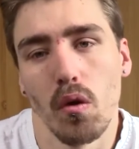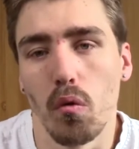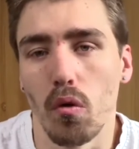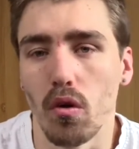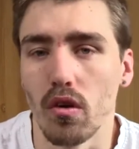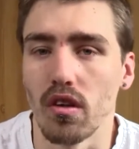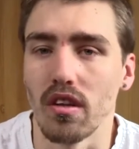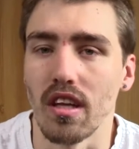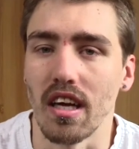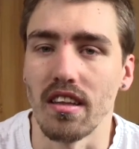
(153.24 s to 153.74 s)

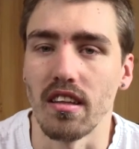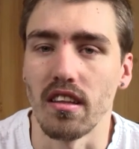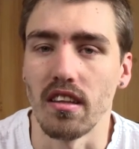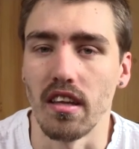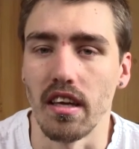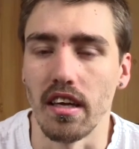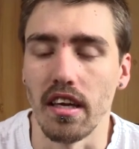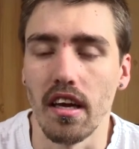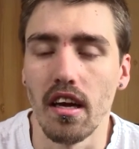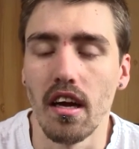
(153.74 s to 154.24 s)
we'll just have to
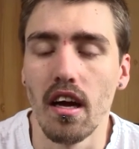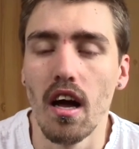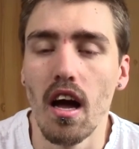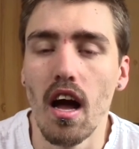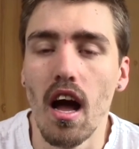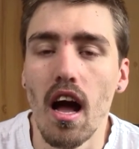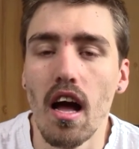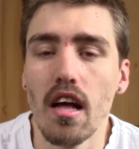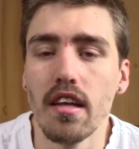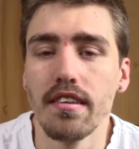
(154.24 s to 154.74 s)
see.
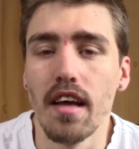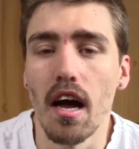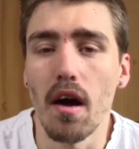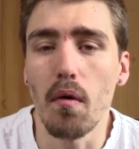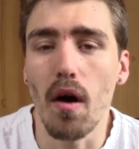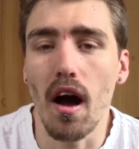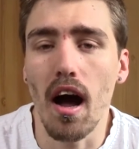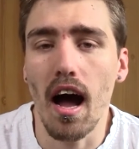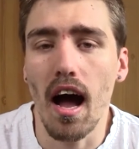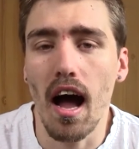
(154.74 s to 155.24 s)

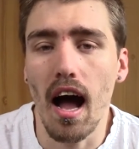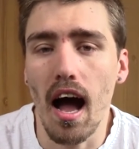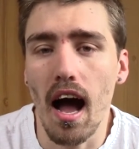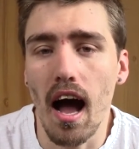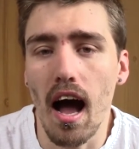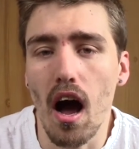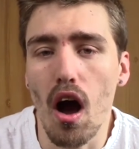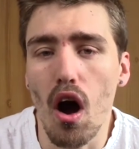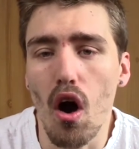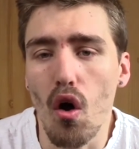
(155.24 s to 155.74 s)
So
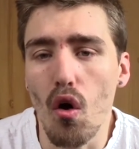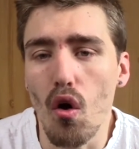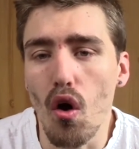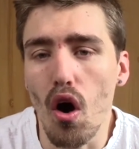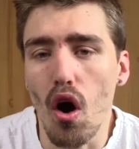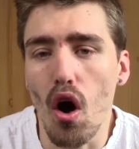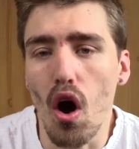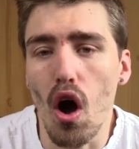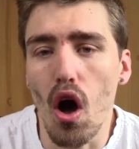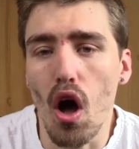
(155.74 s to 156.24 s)

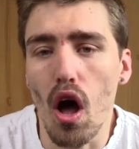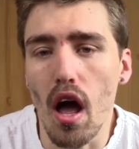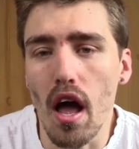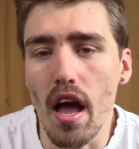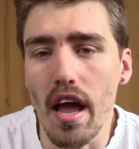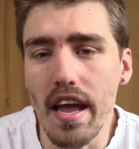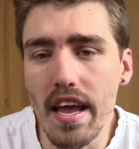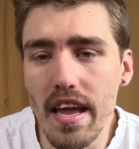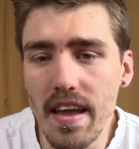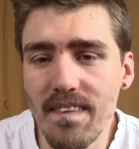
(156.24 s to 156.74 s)

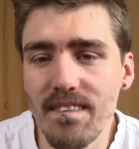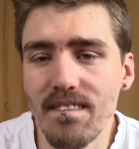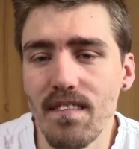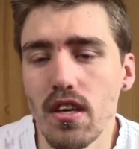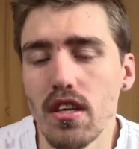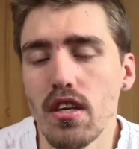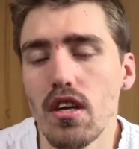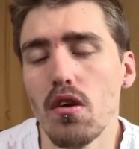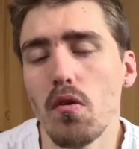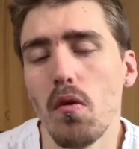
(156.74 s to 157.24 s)
if
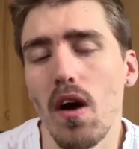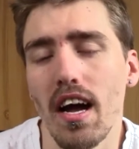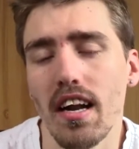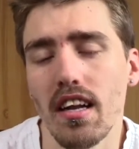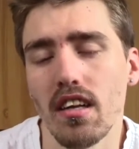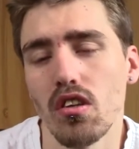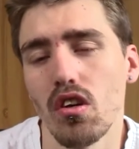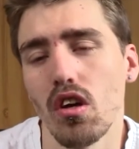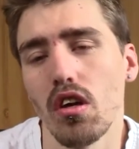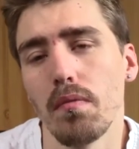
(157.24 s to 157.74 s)
you had
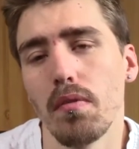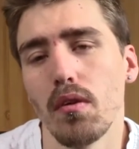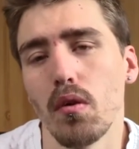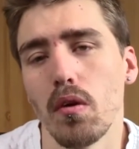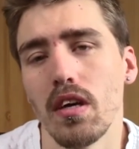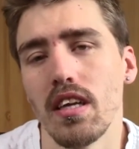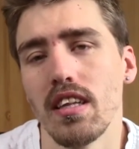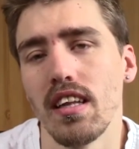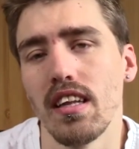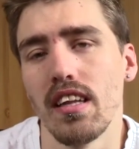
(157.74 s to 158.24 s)
a choice
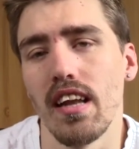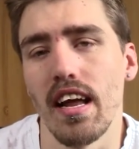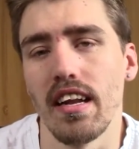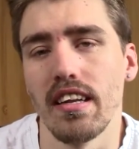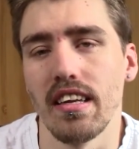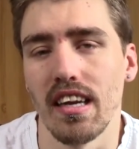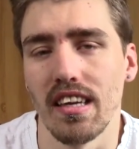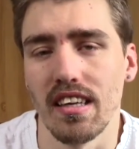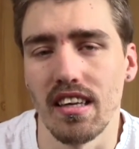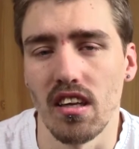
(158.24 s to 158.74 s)
between the
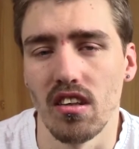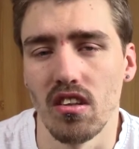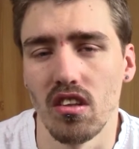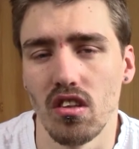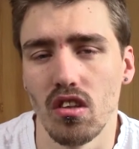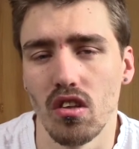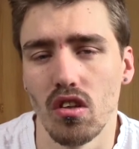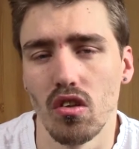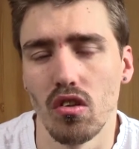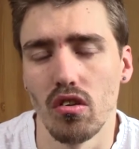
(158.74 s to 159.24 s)
next gen
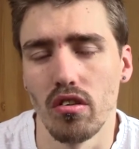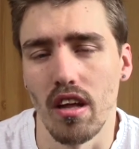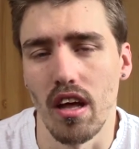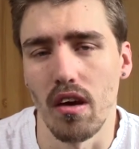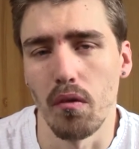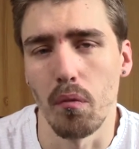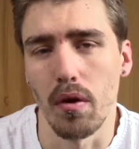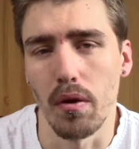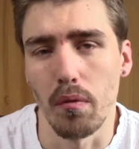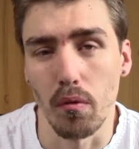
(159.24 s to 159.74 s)
consoles,
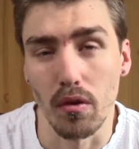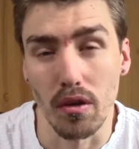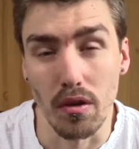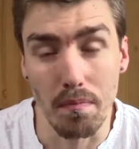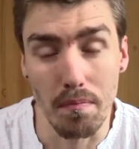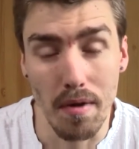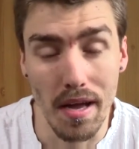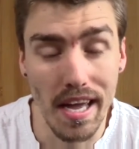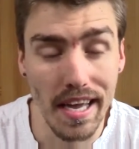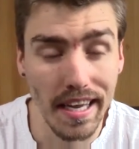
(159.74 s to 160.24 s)
which would you
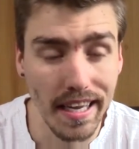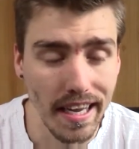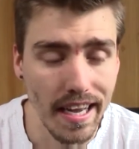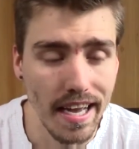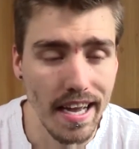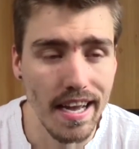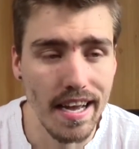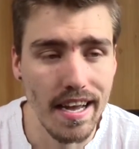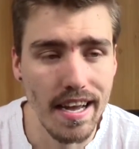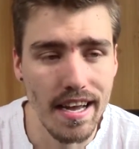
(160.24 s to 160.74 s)
pick?
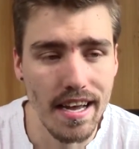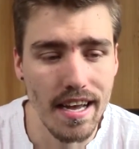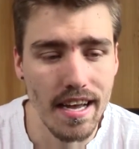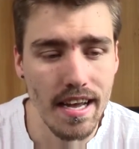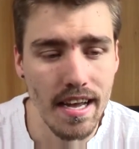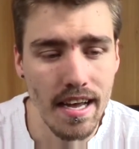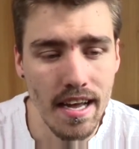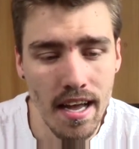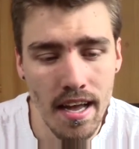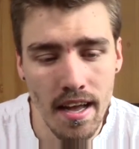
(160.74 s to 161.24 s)

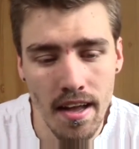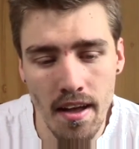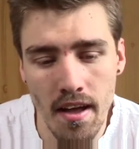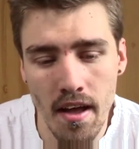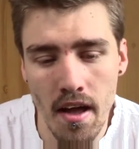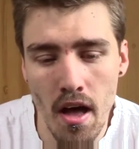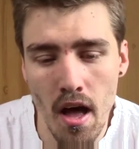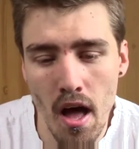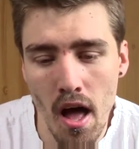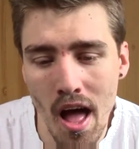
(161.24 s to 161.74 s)
Uh,
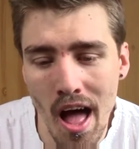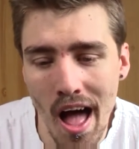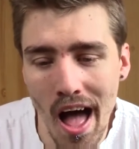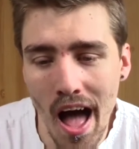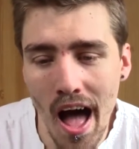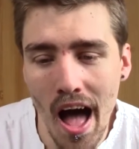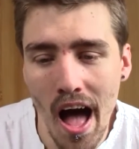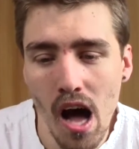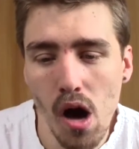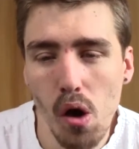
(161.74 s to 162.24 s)

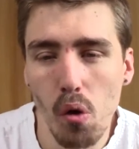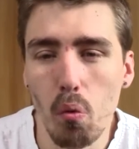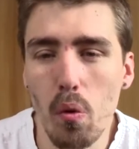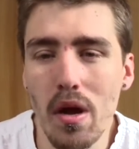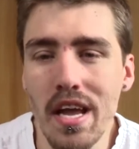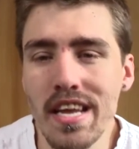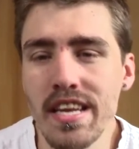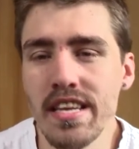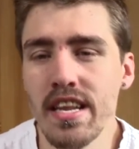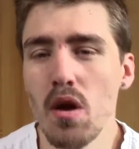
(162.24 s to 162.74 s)

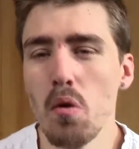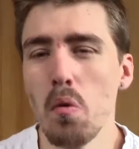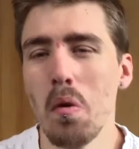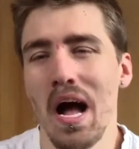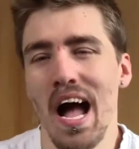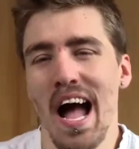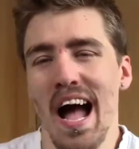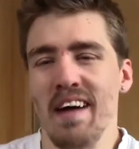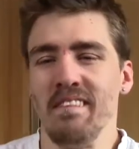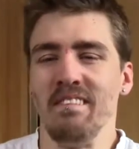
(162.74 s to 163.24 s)
we do
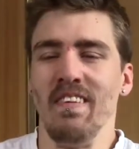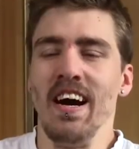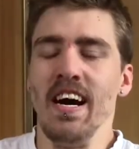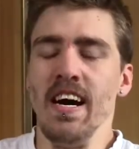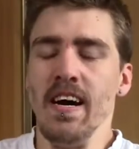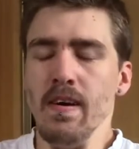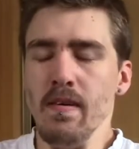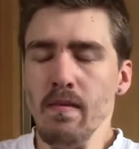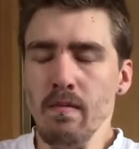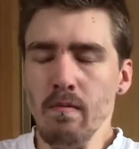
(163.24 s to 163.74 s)
have